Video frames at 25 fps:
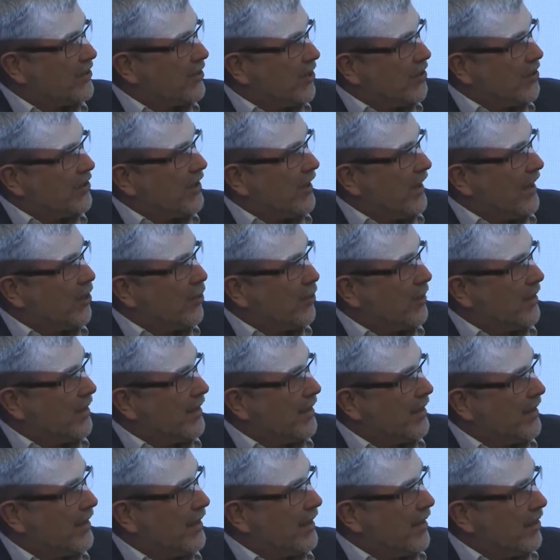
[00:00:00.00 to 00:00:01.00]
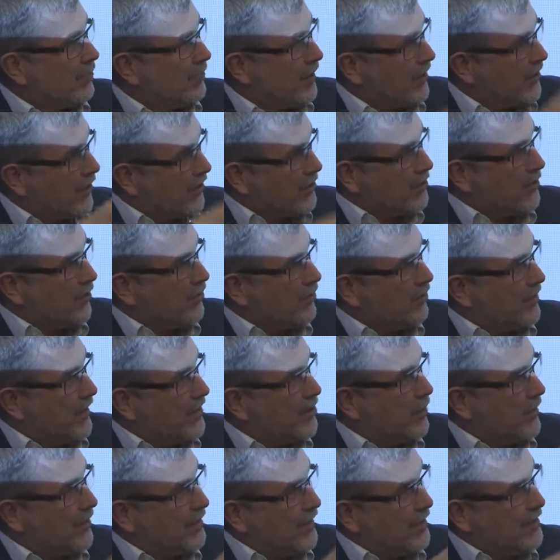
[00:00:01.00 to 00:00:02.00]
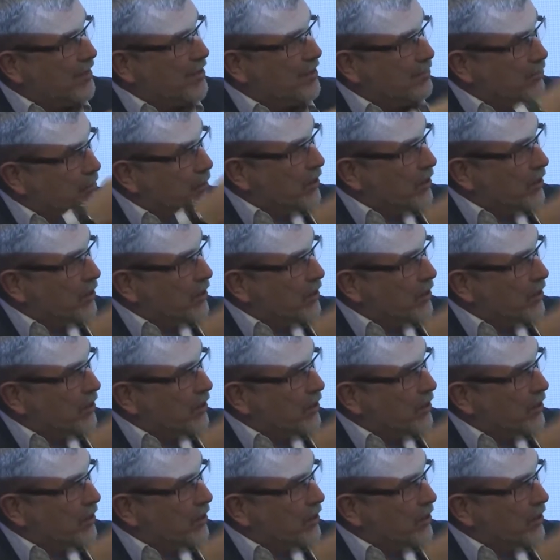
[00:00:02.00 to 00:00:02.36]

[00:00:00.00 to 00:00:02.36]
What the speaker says: the highway, because the French one has this point